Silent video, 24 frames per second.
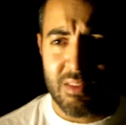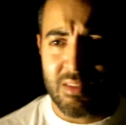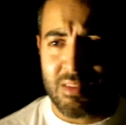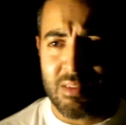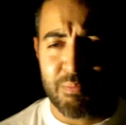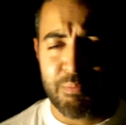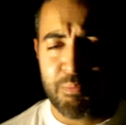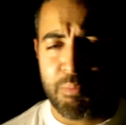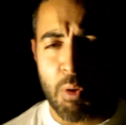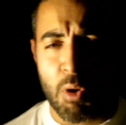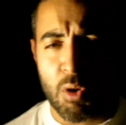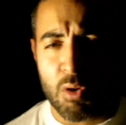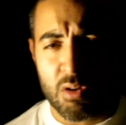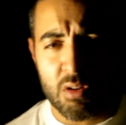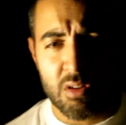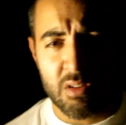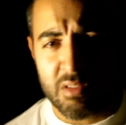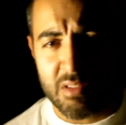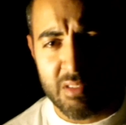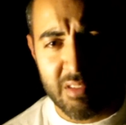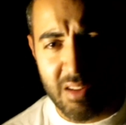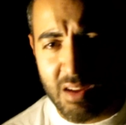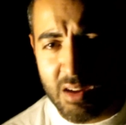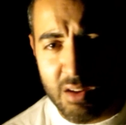this
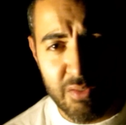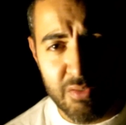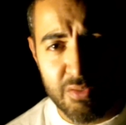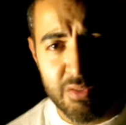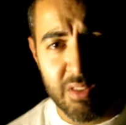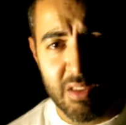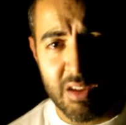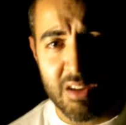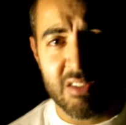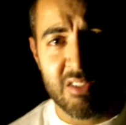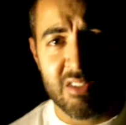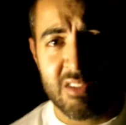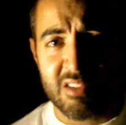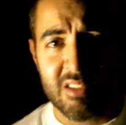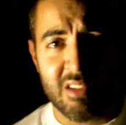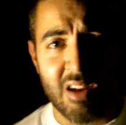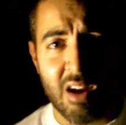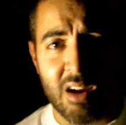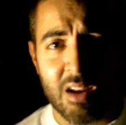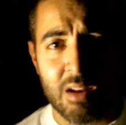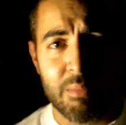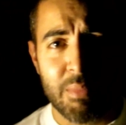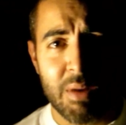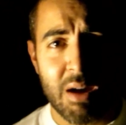poker stuff that she's
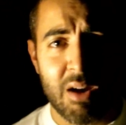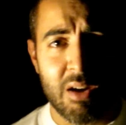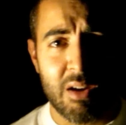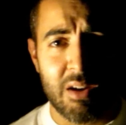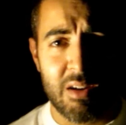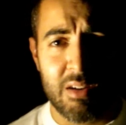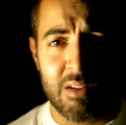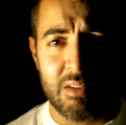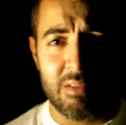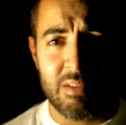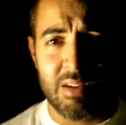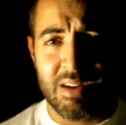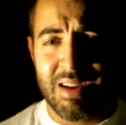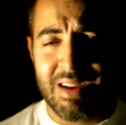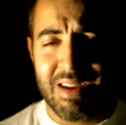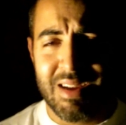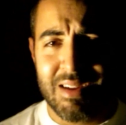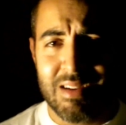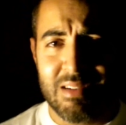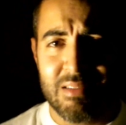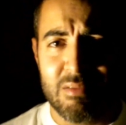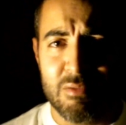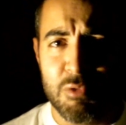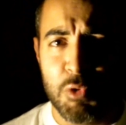talking about, and
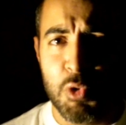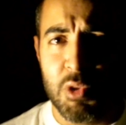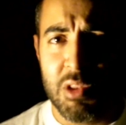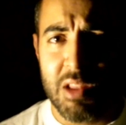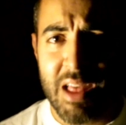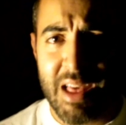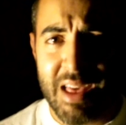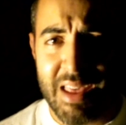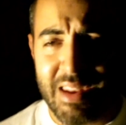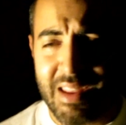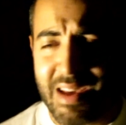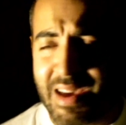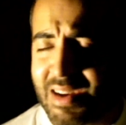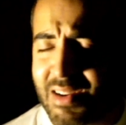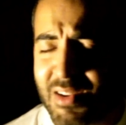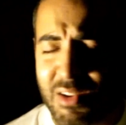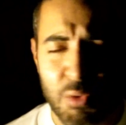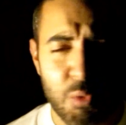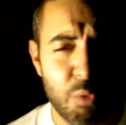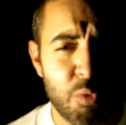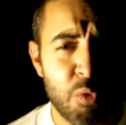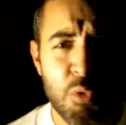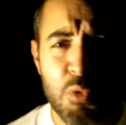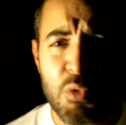roulette. I
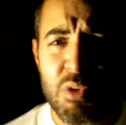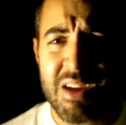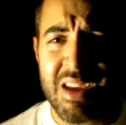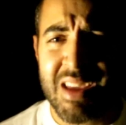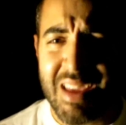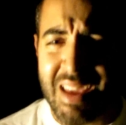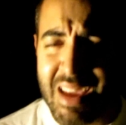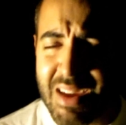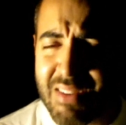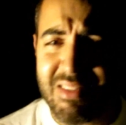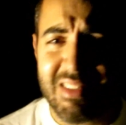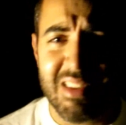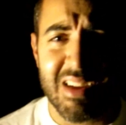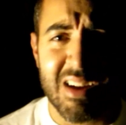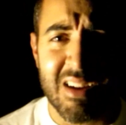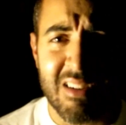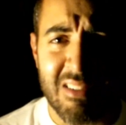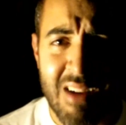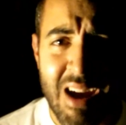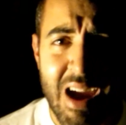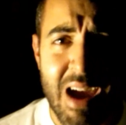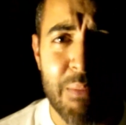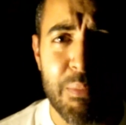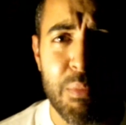don't know who gives a
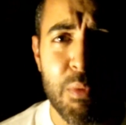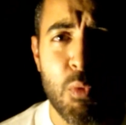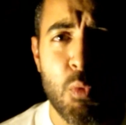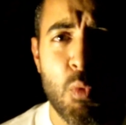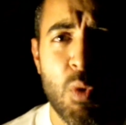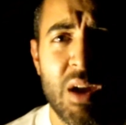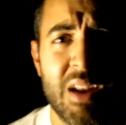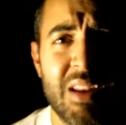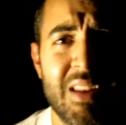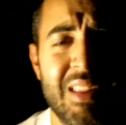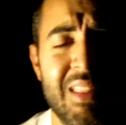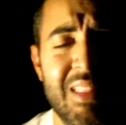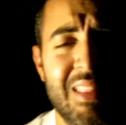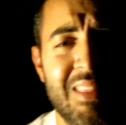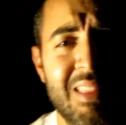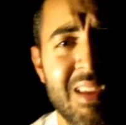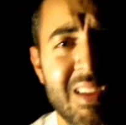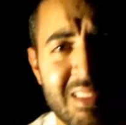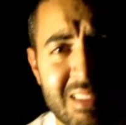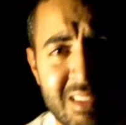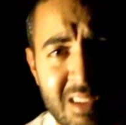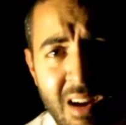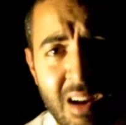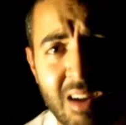crap what
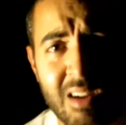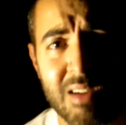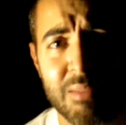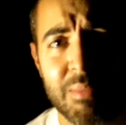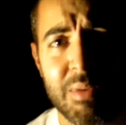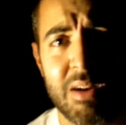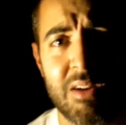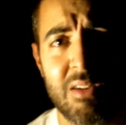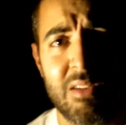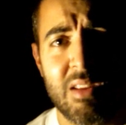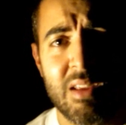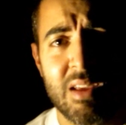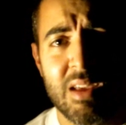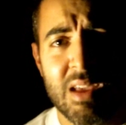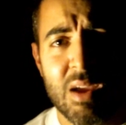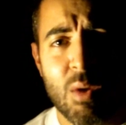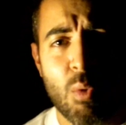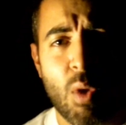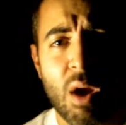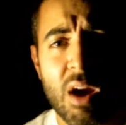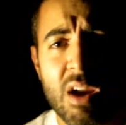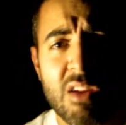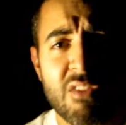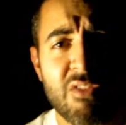they talk about.
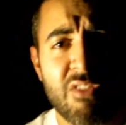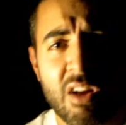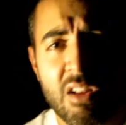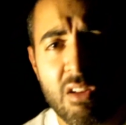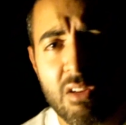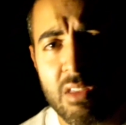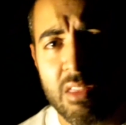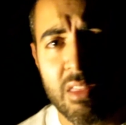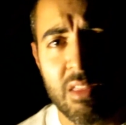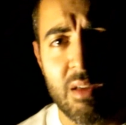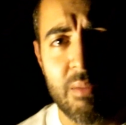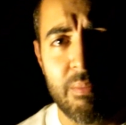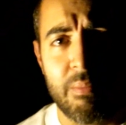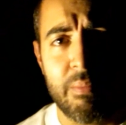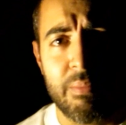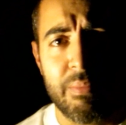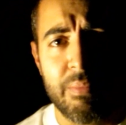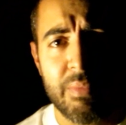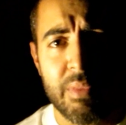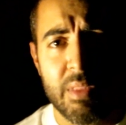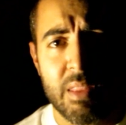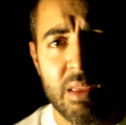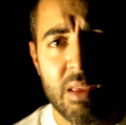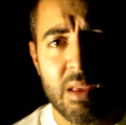Why are you following them?
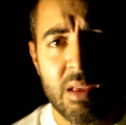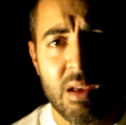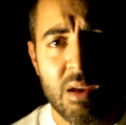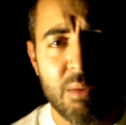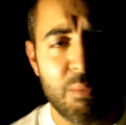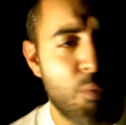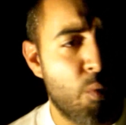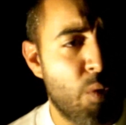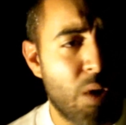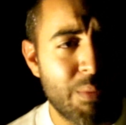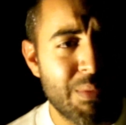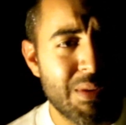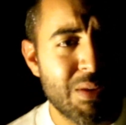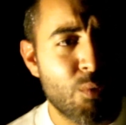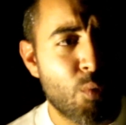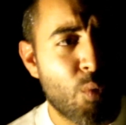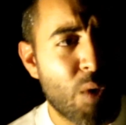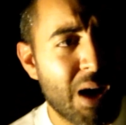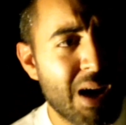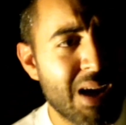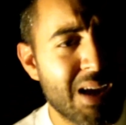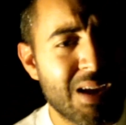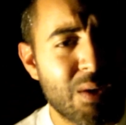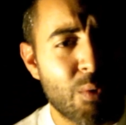I
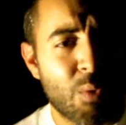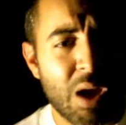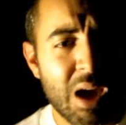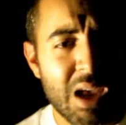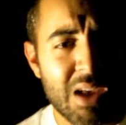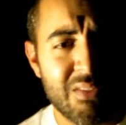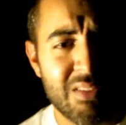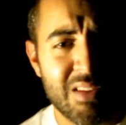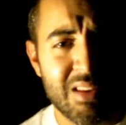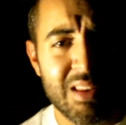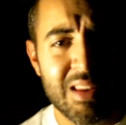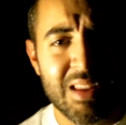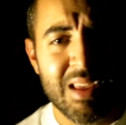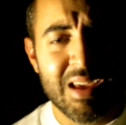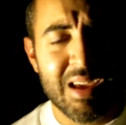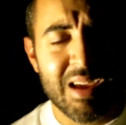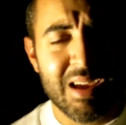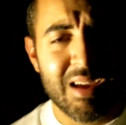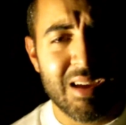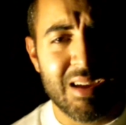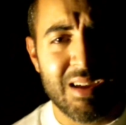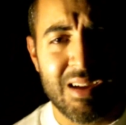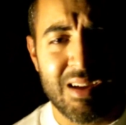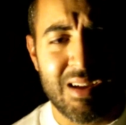mean, why even
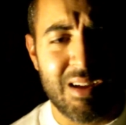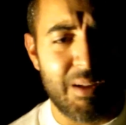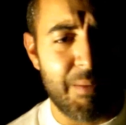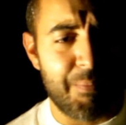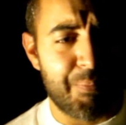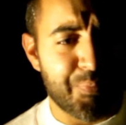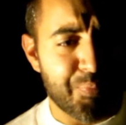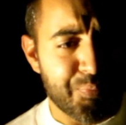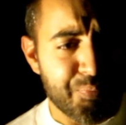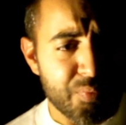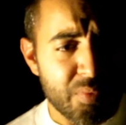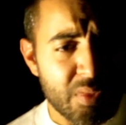uh,